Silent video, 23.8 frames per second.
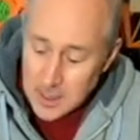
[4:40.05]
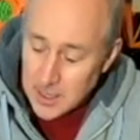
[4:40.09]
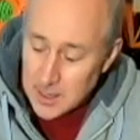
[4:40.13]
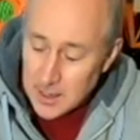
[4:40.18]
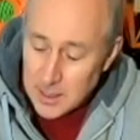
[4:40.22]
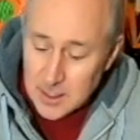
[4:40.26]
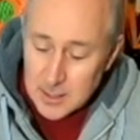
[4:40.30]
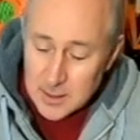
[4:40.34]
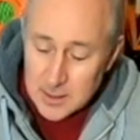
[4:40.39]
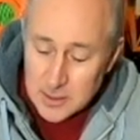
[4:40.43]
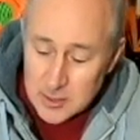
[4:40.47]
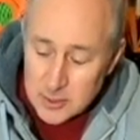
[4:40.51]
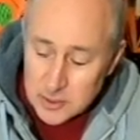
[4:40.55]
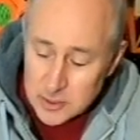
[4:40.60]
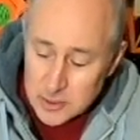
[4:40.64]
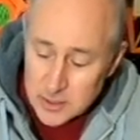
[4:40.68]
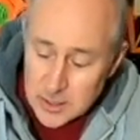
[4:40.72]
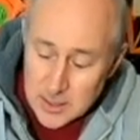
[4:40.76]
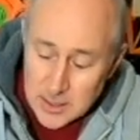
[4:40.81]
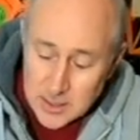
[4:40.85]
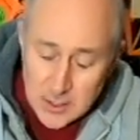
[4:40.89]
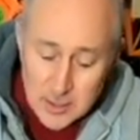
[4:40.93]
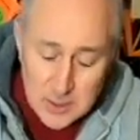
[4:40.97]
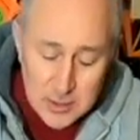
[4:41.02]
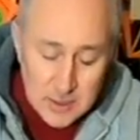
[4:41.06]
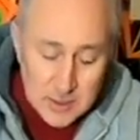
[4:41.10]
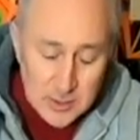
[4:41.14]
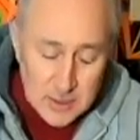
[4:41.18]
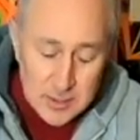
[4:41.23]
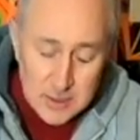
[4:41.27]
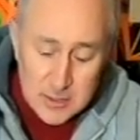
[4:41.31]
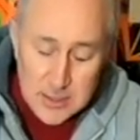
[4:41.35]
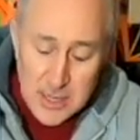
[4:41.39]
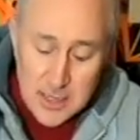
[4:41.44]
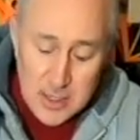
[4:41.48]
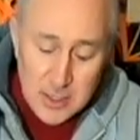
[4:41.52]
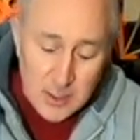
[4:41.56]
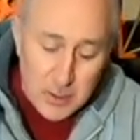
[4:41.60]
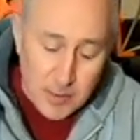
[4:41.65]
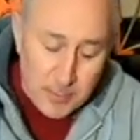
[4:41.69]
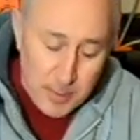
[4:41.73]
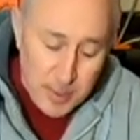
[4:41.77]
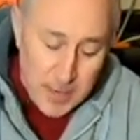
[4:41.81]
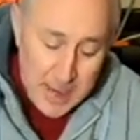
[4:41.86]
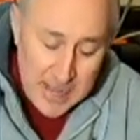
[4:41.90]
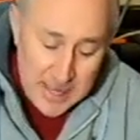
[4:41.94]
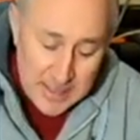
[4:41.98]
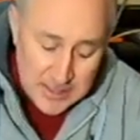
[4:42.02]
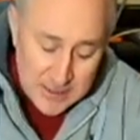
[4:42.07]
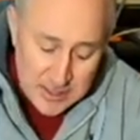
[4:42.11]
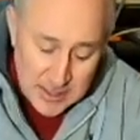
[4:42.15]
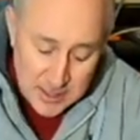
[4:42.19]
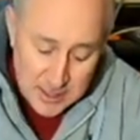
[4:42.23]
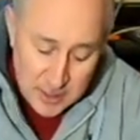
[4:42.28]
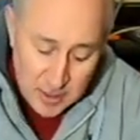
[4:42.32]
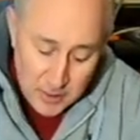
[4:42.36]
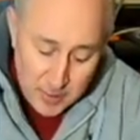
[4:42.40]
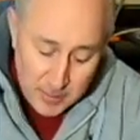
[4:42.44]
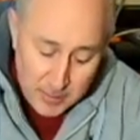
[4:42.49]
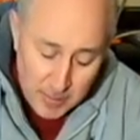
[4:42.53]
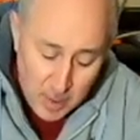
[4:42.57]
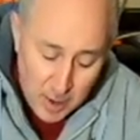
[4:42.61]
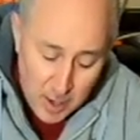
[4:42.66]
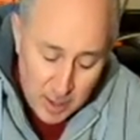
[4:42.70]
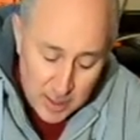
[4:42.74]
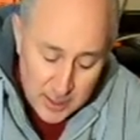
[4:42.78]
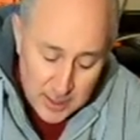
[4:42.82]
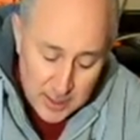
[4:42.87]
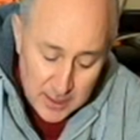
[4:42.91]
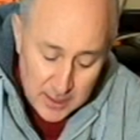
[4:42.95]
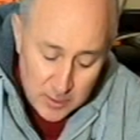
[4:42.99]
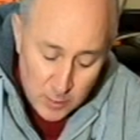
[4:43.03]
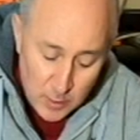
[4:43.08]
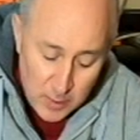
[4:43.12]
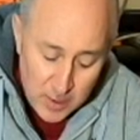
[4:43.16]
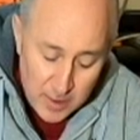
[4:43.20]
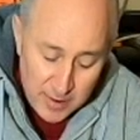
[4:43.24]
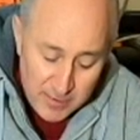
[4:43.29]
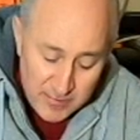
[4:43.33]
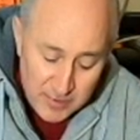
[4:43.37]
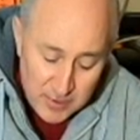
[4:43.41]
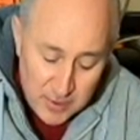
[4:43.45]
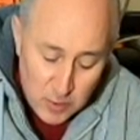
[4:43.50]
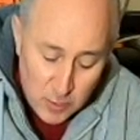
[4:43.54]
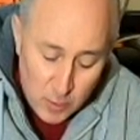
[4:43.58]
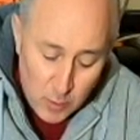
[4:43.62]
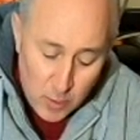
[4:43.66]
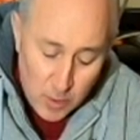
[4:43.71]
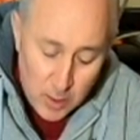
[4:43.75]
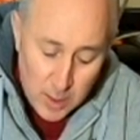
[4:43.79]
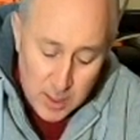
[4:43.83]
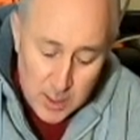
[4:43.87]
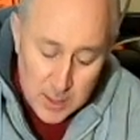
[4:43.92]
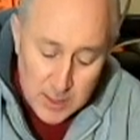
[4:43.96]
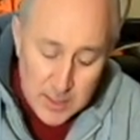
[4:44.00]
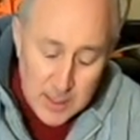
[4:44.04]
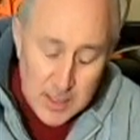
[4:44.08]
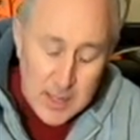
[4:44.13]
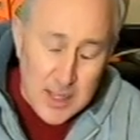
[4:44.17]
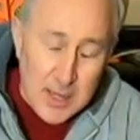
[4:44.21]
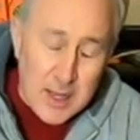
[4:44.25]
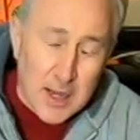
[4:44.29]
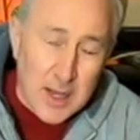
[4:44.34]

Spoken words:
Usually you take your plastic, you mark it wherever you want.